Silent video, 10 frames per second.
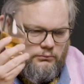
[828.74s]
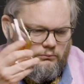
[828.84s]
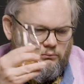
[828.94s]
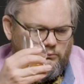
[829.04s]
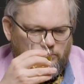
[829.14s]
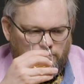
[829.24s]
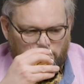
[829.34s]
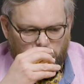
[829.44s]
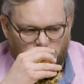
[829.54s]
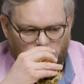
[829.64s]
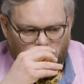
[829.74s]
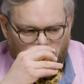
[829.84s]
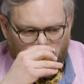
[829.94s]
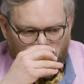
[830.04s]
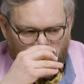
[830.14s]

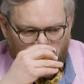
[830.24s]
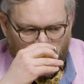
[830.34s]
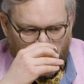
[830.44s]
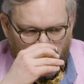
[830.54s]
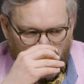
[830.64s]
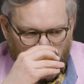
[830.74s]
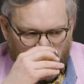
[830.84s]
(silent)